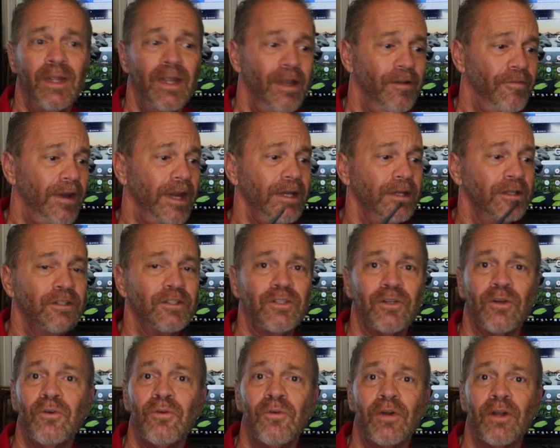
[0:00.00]
If I can
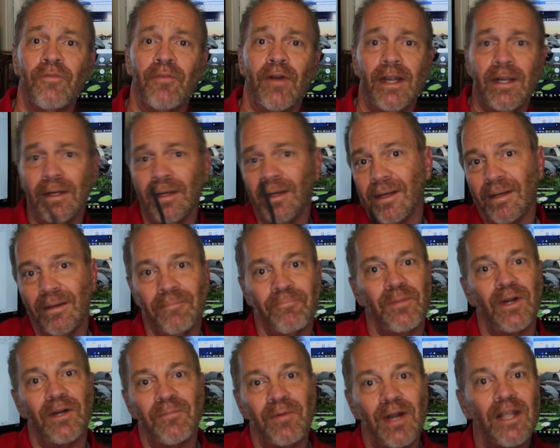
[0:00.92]
show,
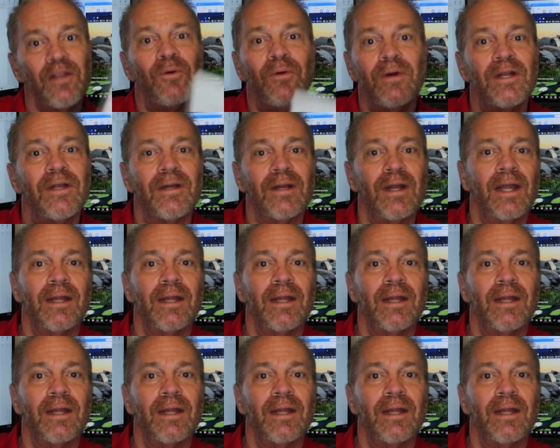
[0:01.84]
by the way,